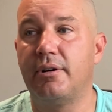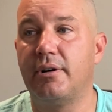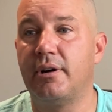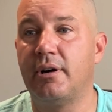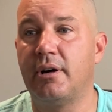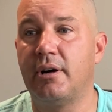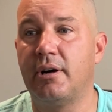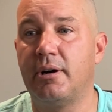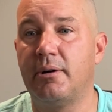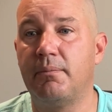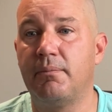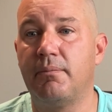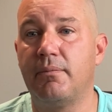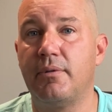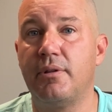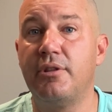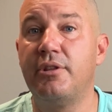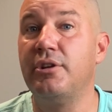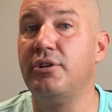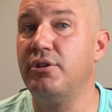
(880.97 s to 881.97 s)

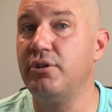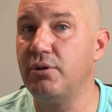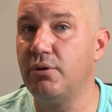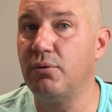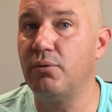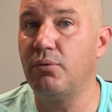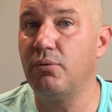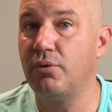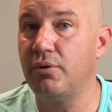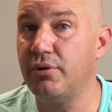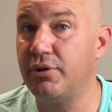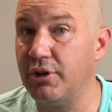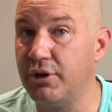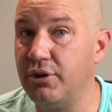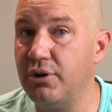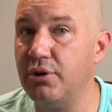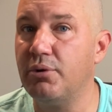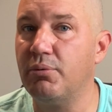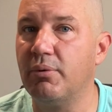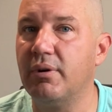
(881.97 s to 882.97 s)
the new
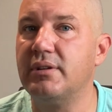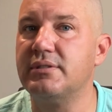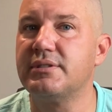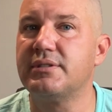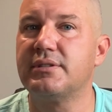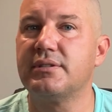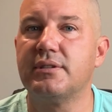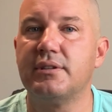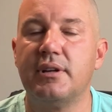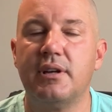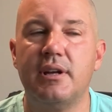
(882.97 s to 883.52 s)
ones.